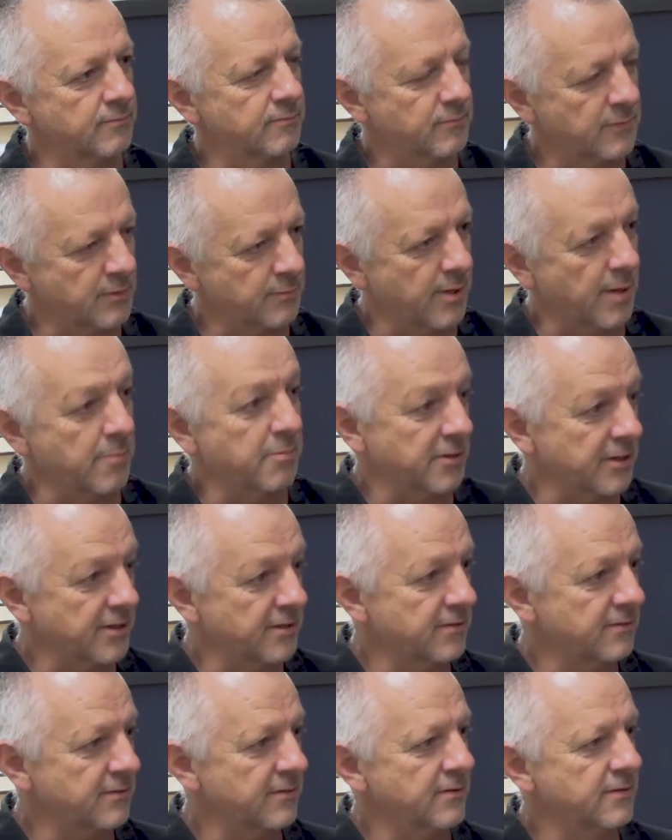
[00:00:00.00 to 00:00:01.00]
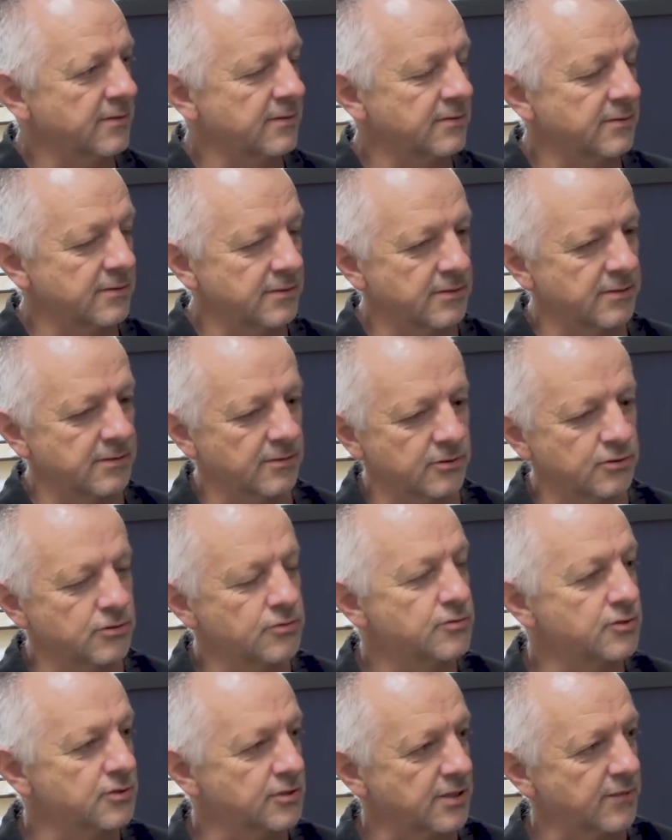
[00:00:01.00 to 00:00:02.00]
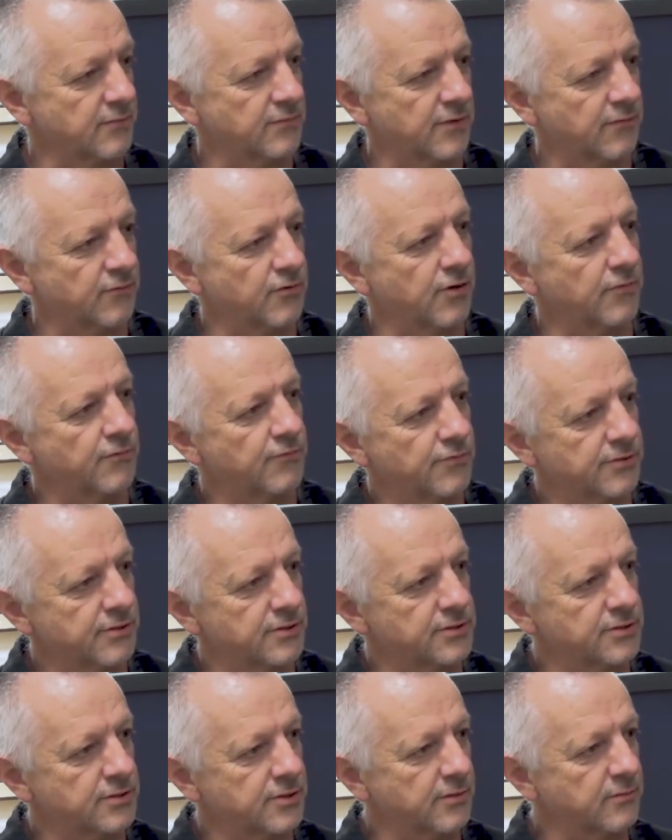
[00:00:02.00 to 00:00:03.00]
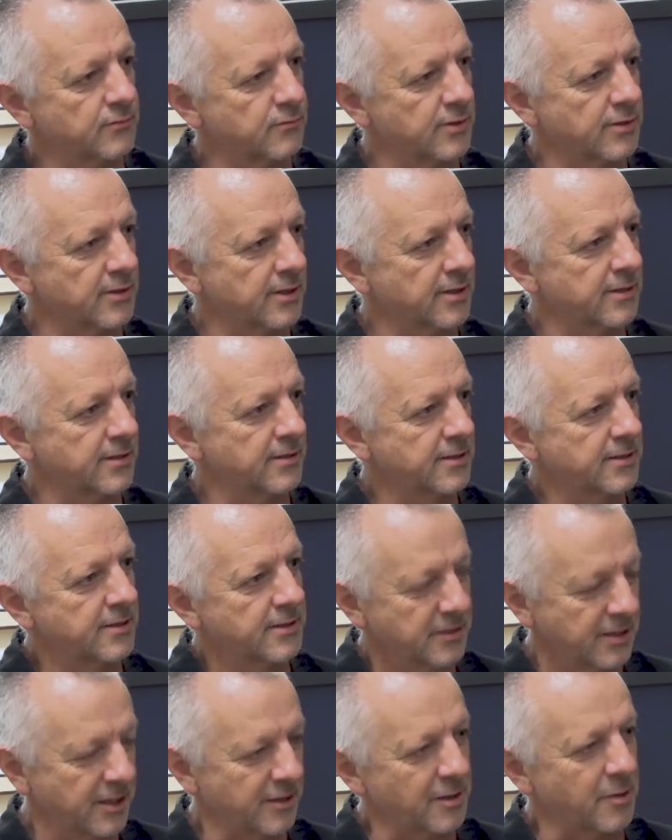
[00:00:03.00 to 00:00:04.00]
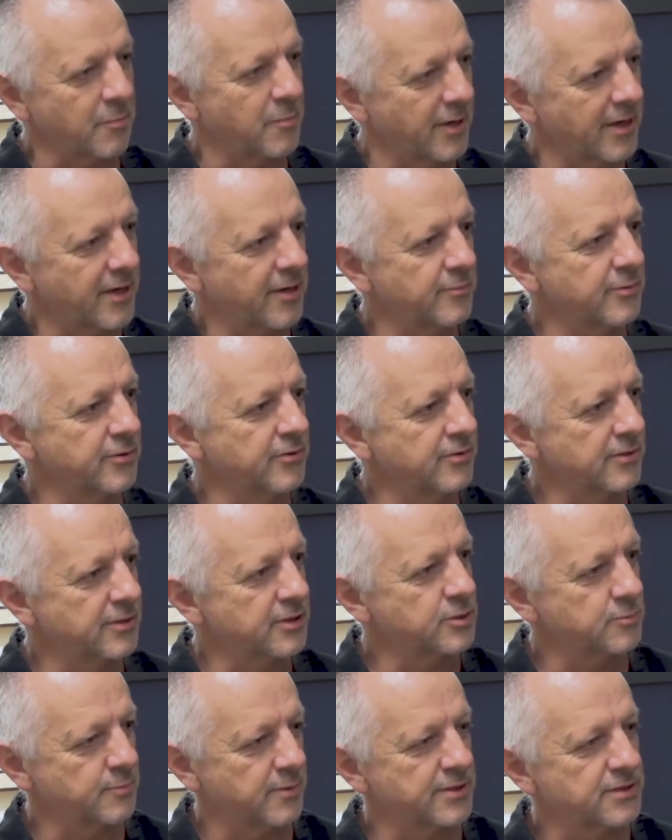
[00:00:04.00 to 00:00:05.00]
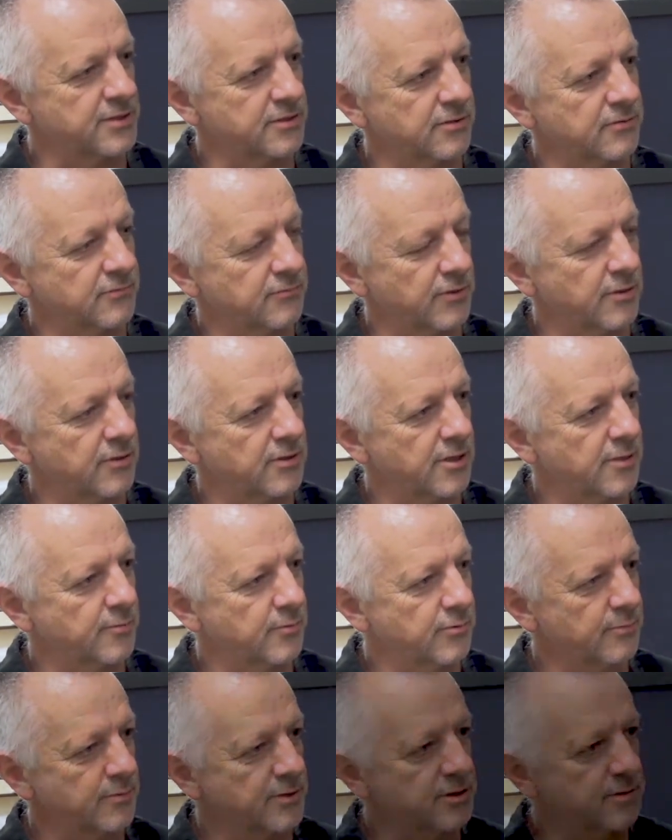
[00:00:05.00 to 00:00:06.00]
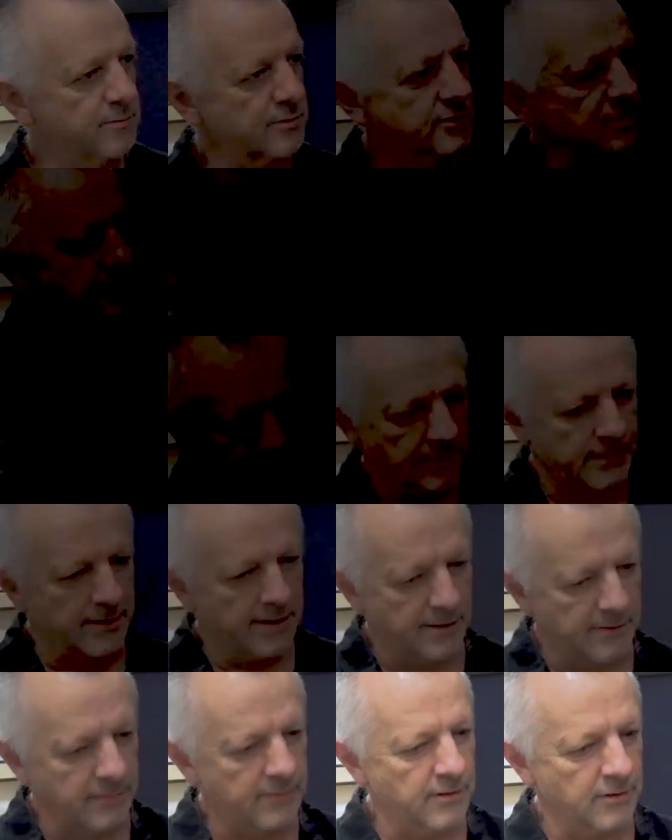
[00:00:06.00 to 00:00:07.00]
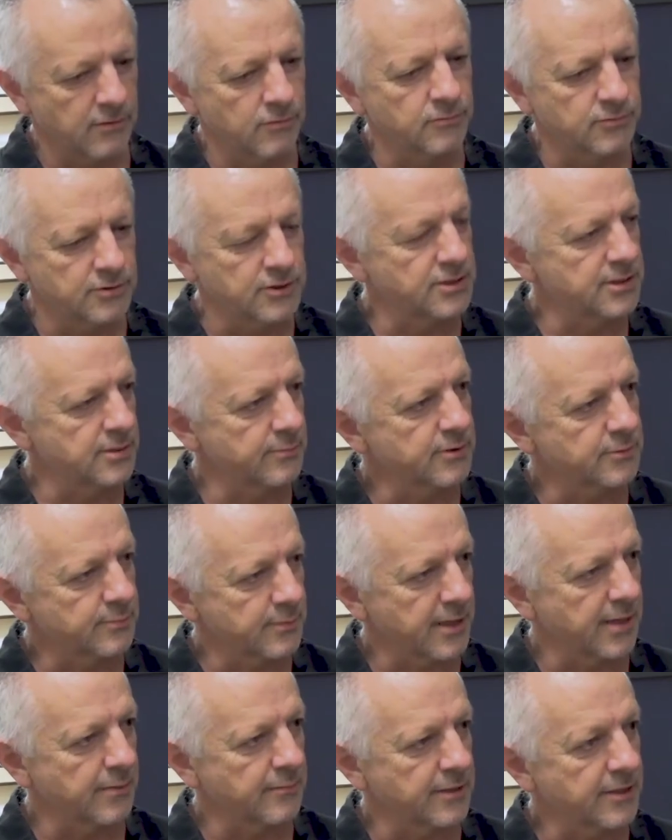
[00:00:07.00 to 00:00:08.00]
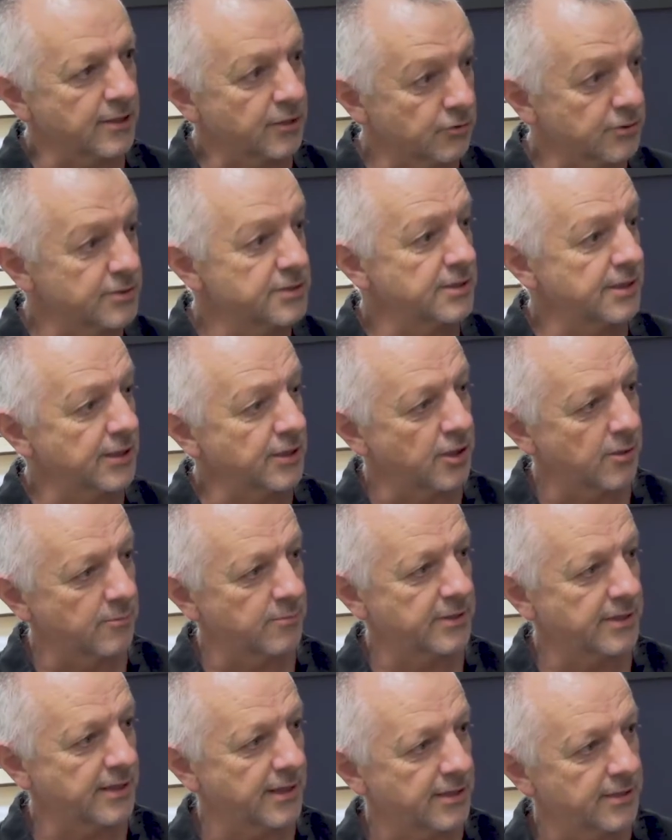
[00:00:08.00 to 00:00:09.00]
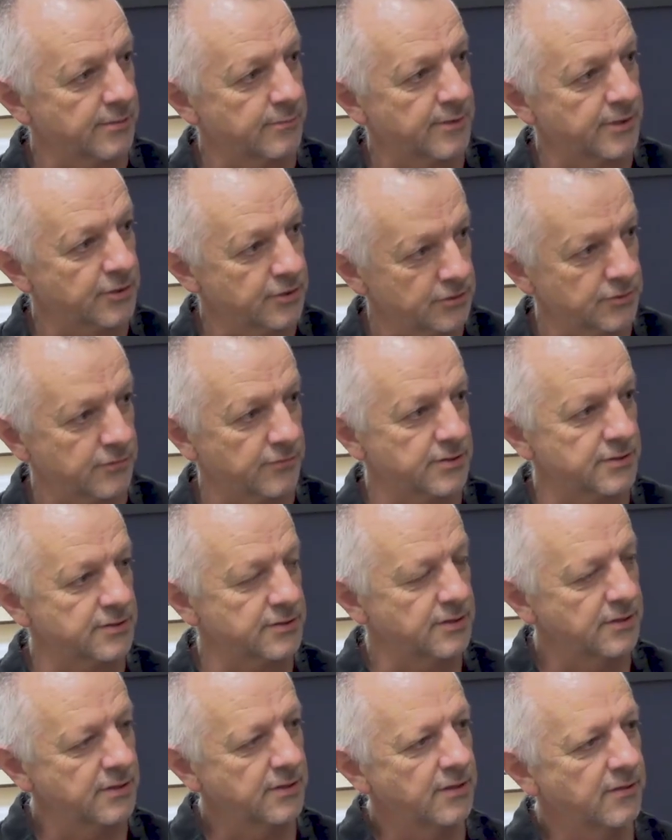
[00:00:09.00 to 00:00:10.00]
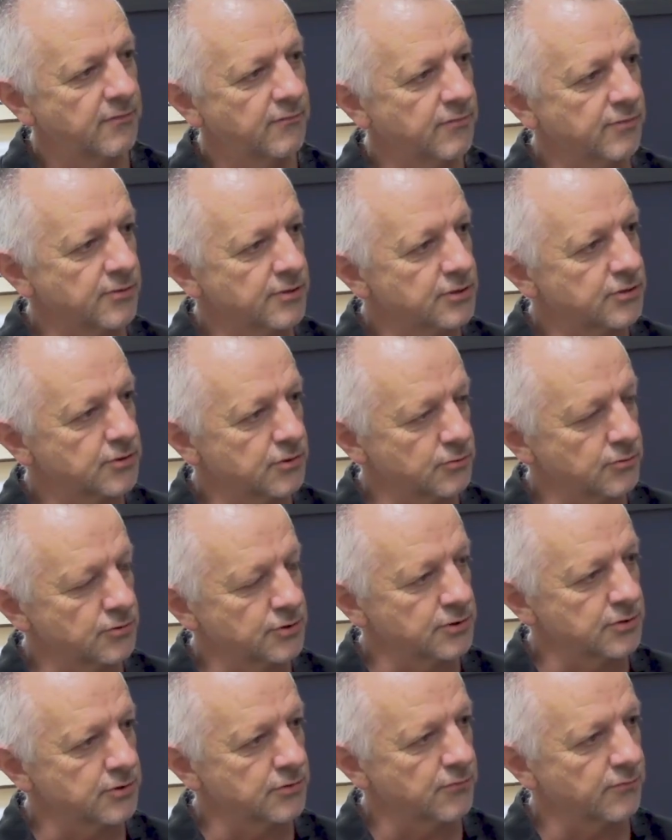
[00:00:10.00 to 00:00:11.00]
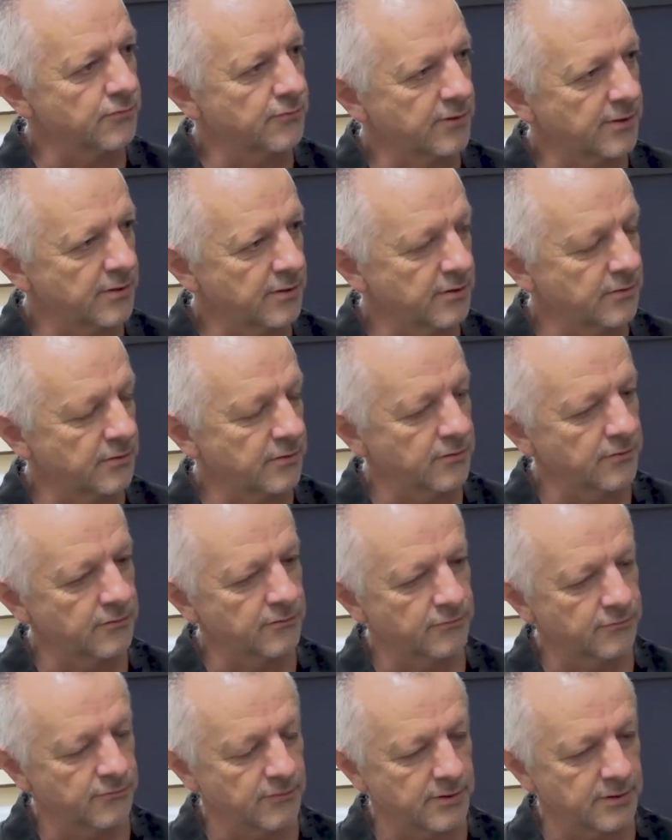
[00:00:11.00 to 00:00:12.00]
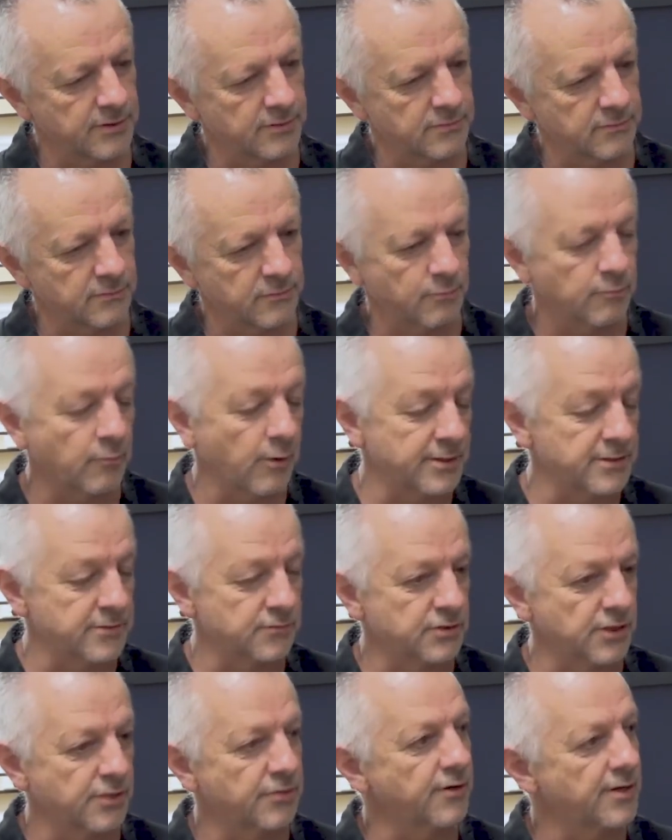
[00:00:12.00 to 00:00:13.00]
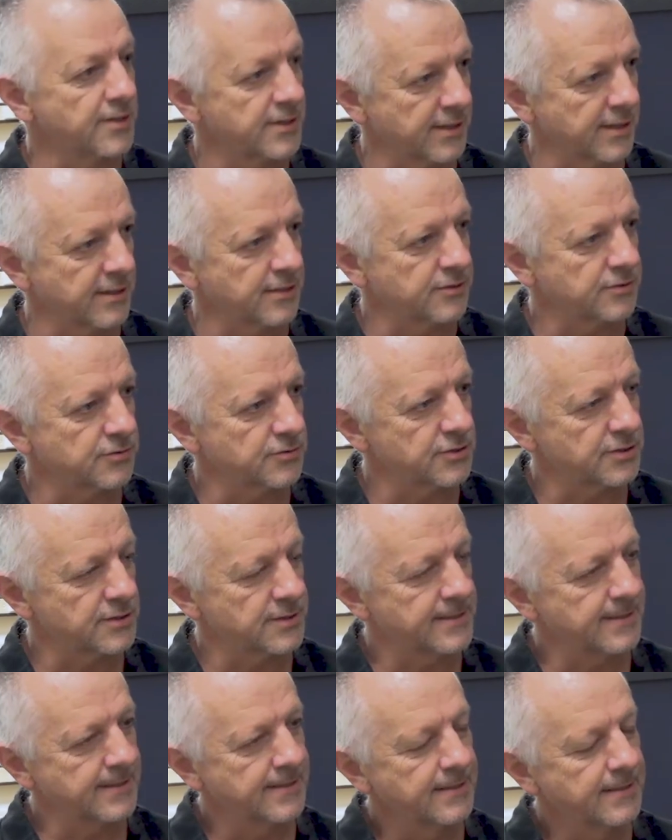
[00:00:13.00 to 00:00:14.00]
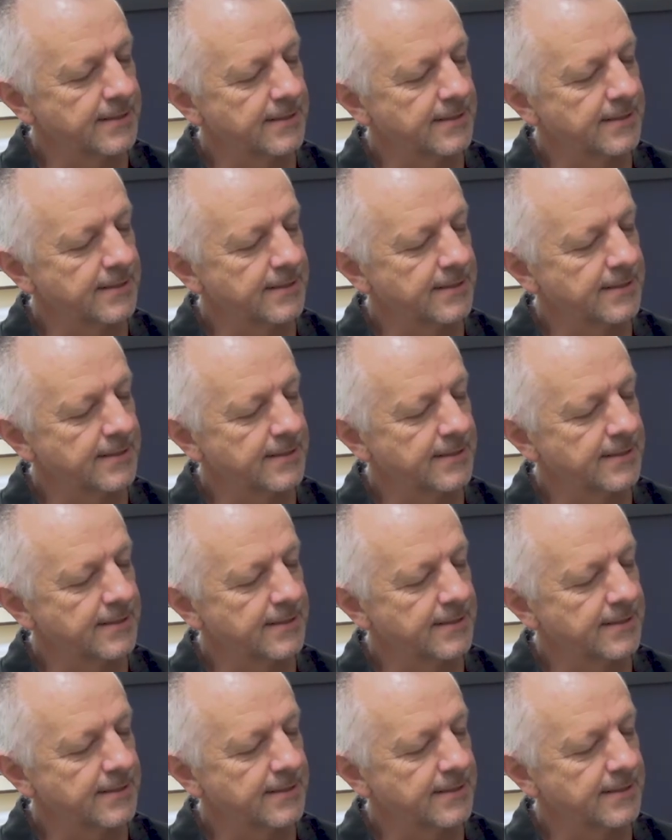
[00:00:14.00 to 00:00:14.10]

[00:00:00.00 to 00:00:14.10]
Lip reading: the public and the users have to have confidence that when they get their power bill, that it's based on reliable measurements. The whole system is becoming increasingly complicated because of these various sources of ways of generating electricity,